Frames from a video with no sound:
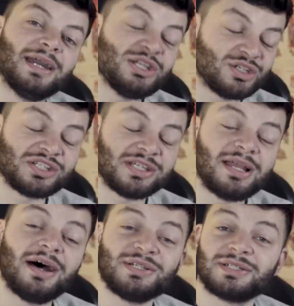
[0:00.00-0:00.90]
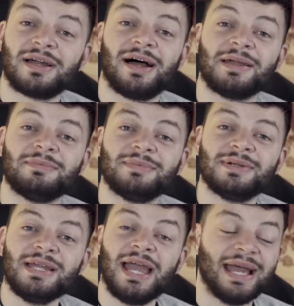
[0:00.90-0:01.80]
He's just a nice guy.
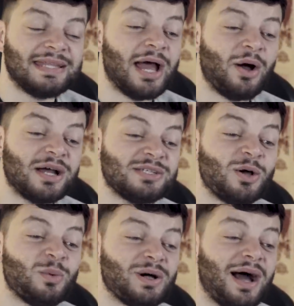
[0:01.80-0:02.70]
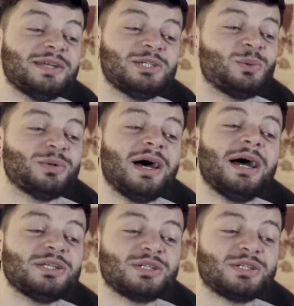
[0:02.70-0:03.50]
And now I don't want